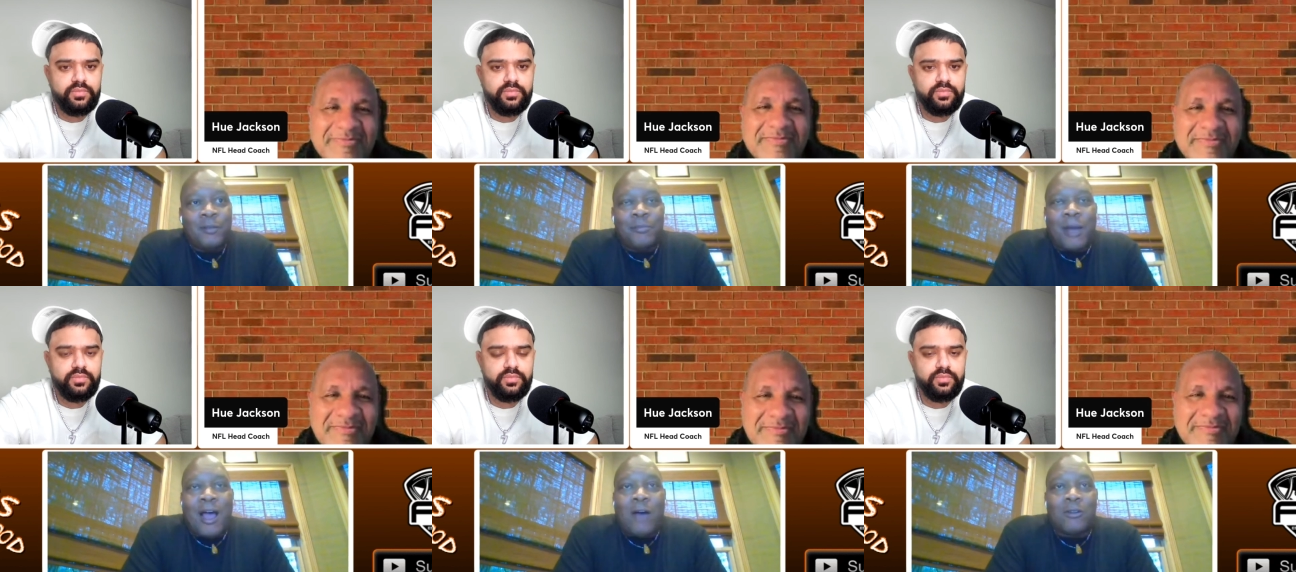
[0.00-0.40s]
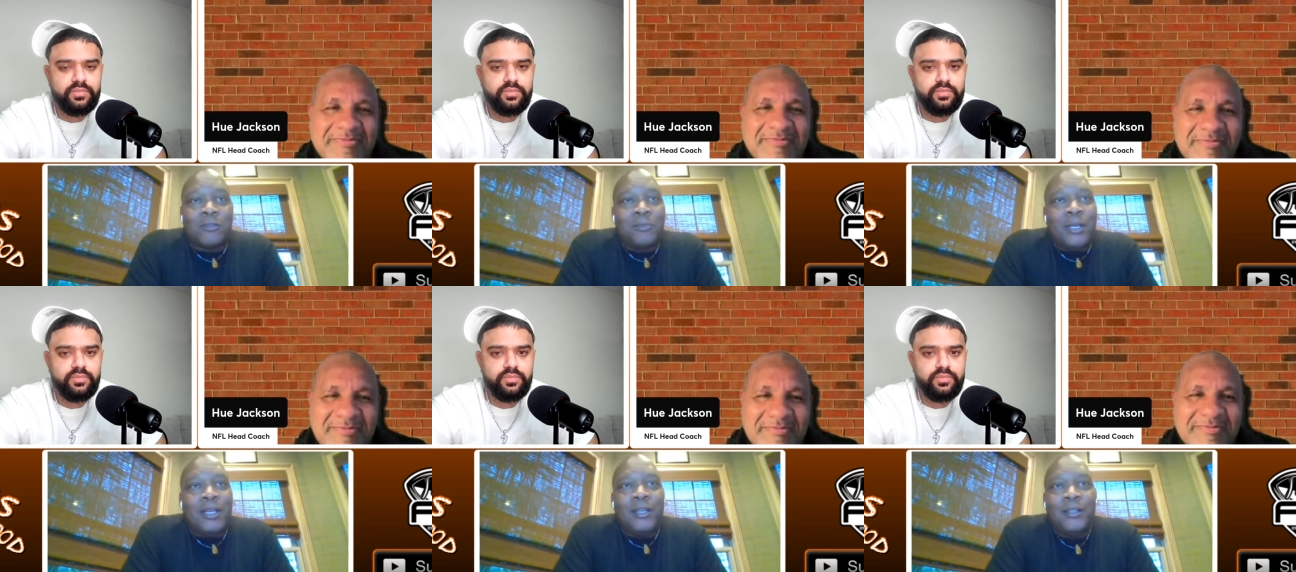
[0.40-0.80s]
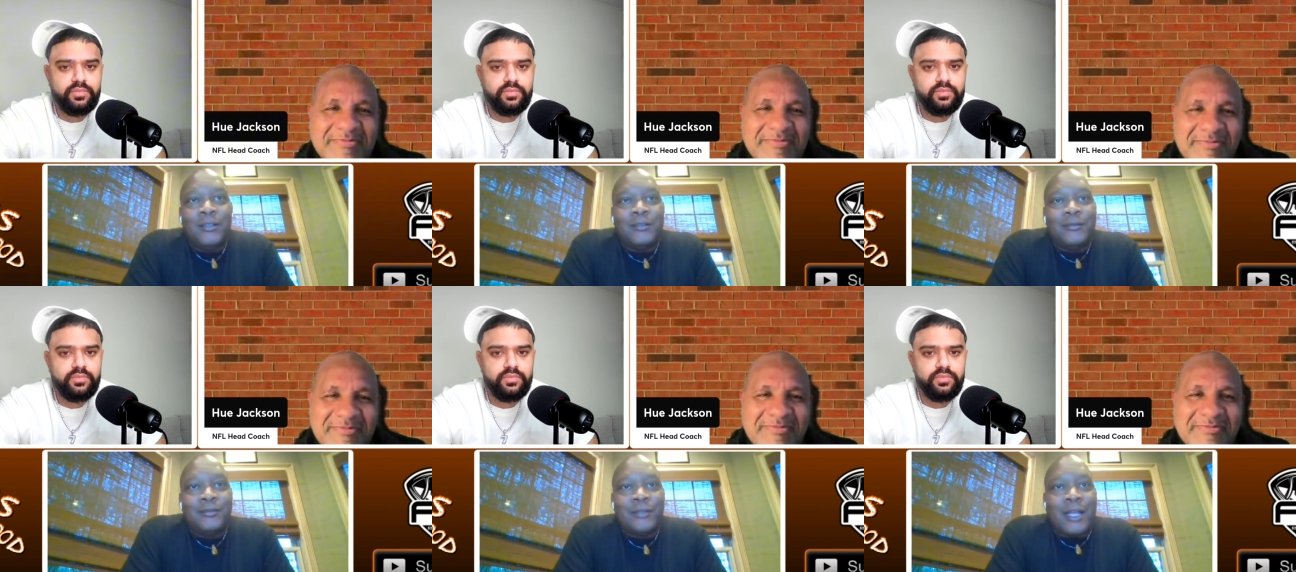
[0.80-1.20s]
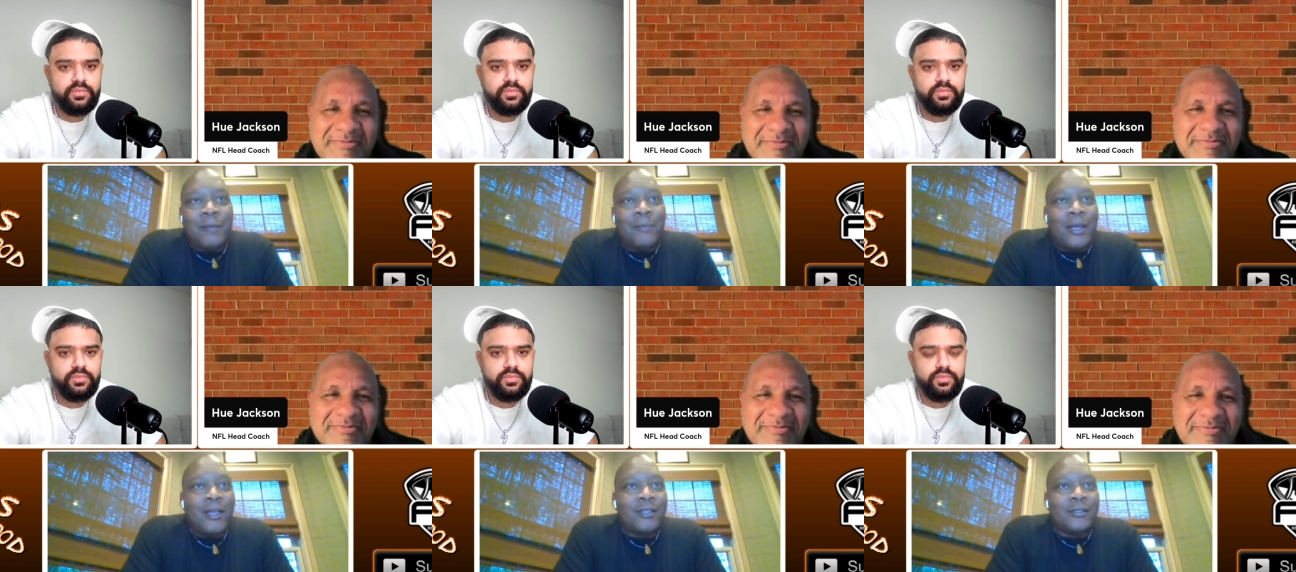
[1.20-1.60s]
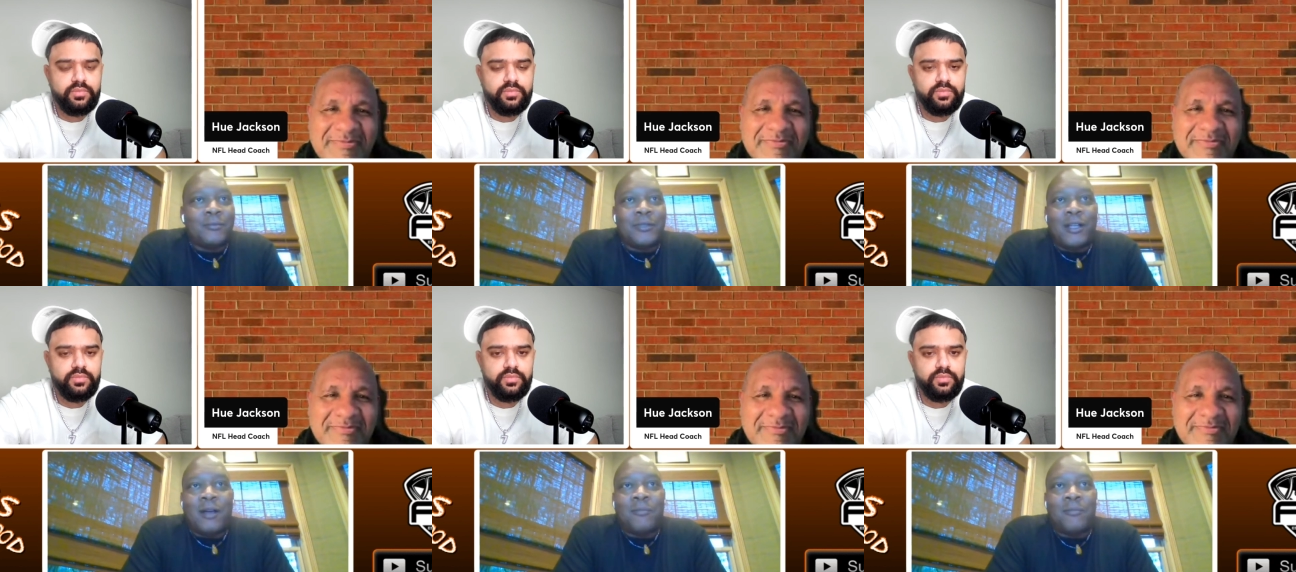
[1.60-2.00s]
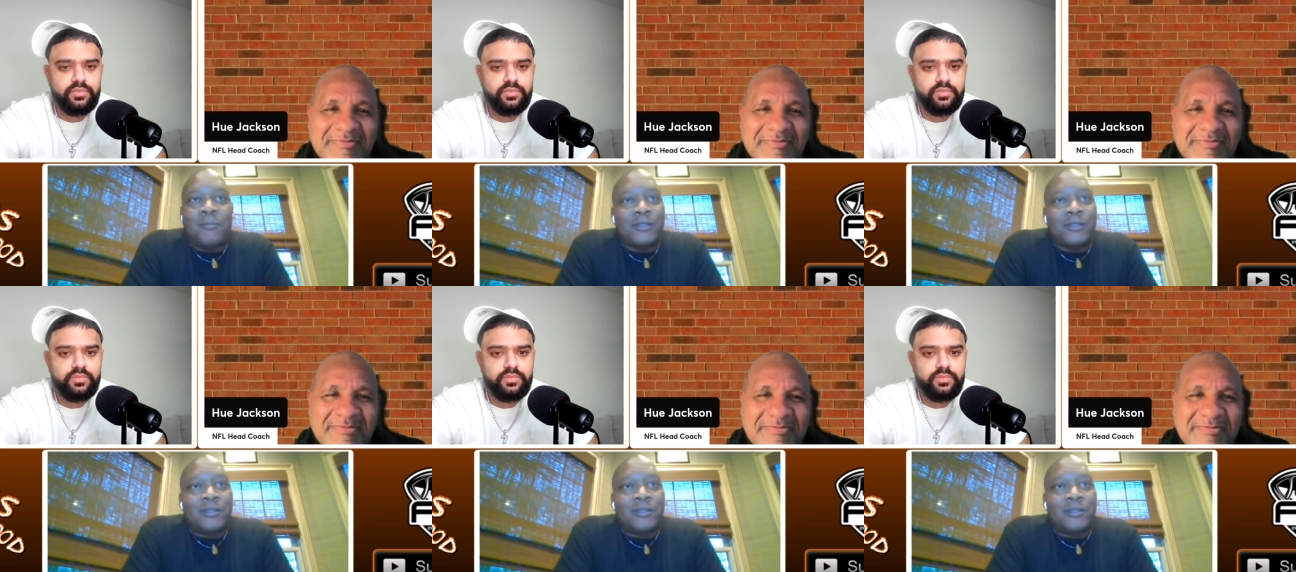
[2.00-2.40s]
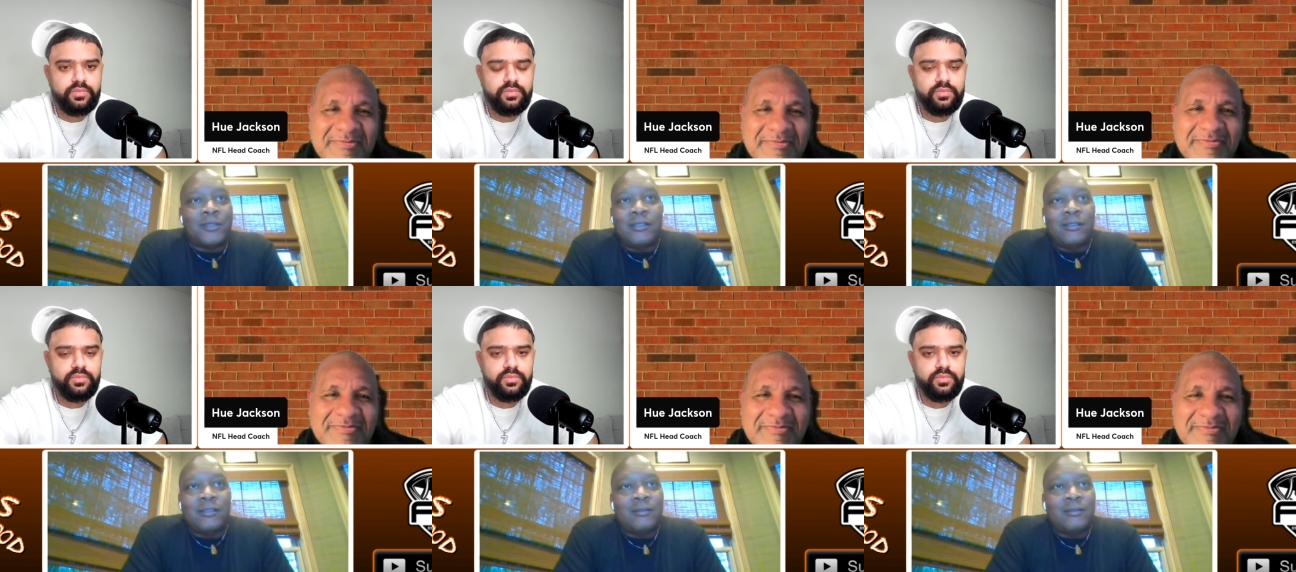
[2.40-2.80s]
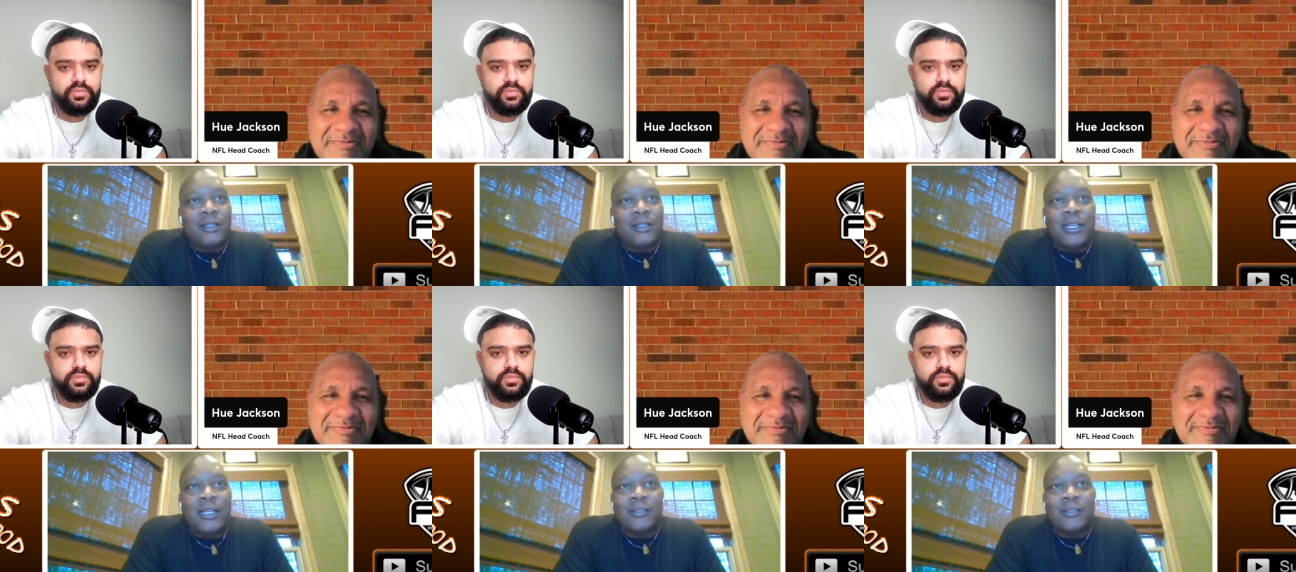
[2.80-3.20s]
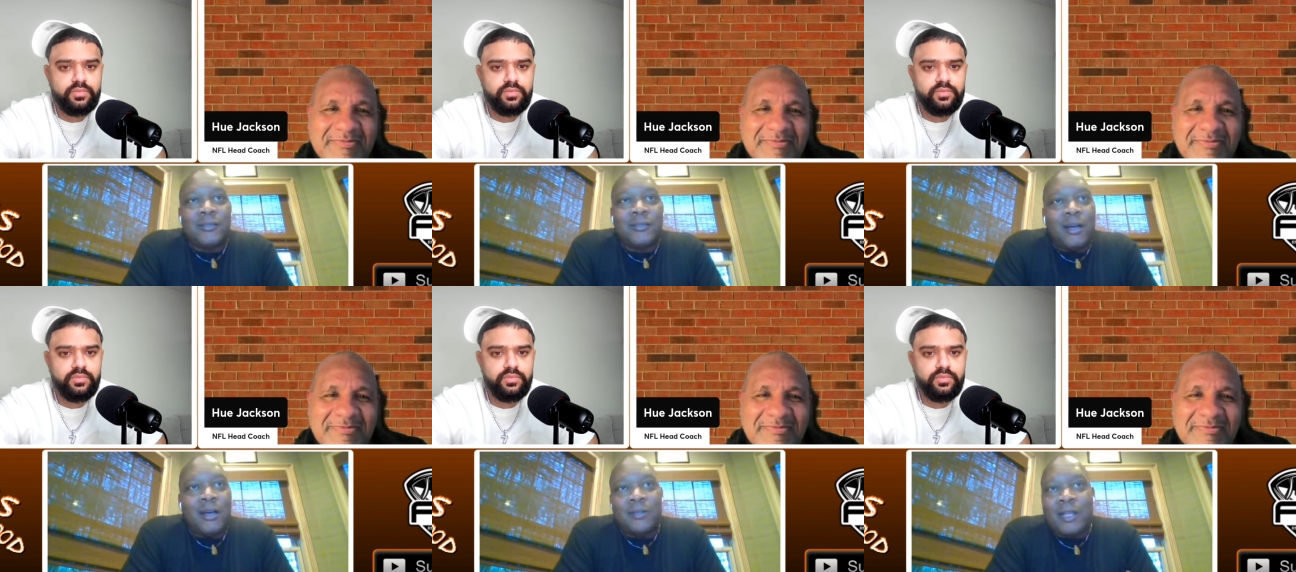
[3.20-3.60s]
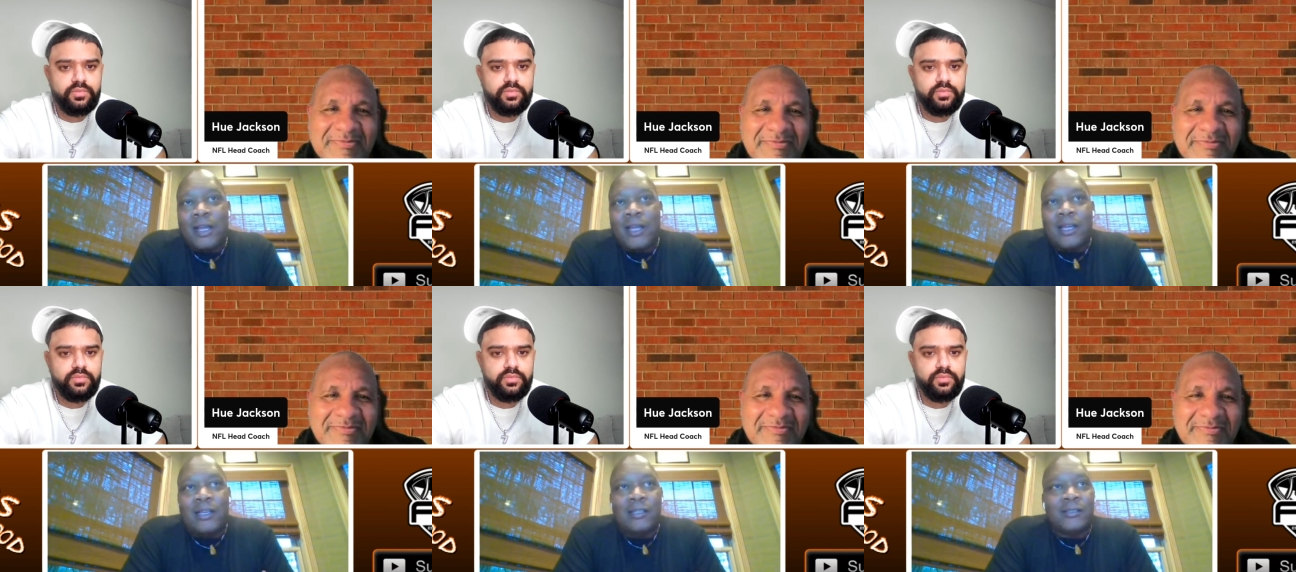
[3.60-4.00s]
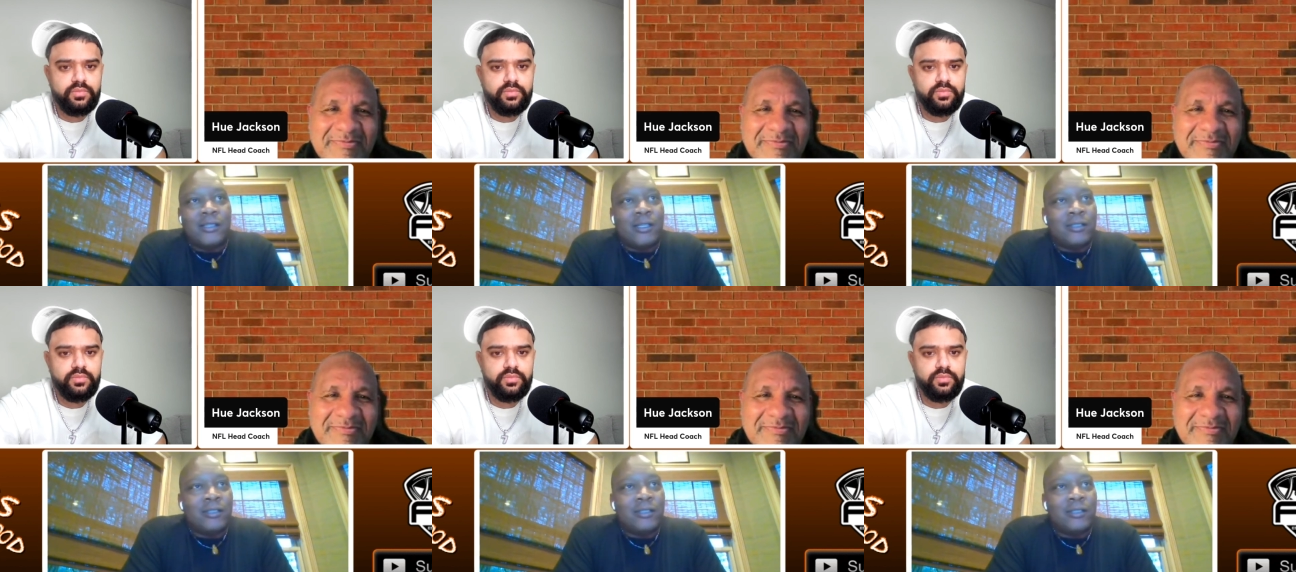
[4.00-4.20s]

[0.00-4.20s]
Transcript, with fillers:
Speaker 1: powers be, they made some dumb mistakes and did some dumb things,